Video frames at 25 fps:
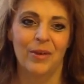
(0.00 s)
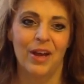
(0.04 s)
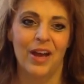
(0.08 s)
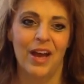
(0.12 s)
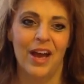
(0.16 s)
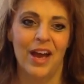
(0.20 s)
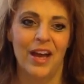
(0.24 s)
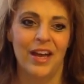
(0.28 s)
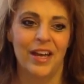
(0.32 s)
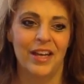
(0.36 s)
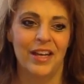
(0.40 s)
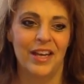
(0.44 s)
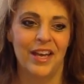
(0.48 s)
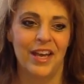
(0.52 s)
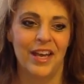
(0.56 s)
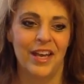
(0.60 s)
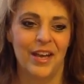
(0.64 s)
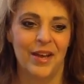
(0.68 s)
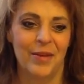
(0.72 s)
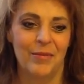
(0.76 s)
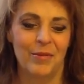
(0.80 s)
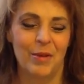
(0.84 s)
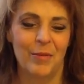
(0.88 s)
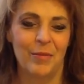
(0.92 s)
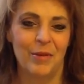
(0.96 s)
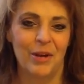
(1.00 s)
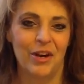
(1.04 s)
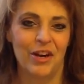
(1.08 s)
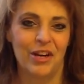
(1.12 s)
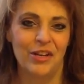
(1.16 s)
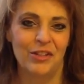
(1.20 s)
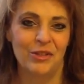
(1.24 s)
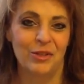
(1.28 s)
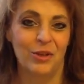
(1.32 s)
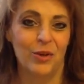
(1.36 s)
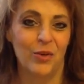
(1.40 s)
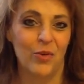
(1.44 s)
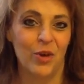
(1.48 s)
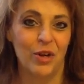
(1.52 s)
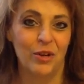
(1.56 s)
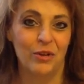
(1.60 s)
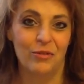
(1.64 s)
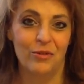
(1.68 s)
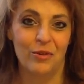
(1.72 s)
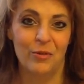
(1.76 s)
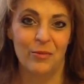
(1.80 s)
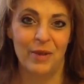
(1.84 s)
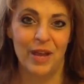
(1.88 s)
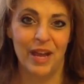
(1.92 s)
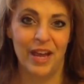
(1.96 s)
I am married to a
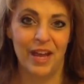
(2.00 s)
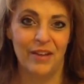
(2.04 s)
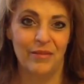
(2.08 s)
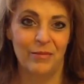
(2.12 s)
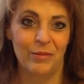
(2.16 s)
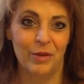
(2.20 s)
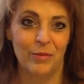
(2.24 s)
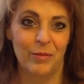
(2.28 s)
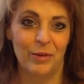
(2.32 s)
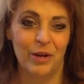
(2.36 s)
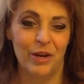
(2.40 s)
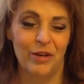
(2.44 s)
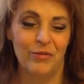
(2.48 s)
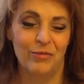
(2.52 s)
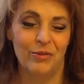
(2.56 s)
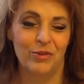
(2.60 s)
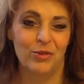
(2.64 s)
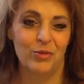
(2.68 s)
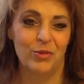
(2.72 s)
wonderful man, been married for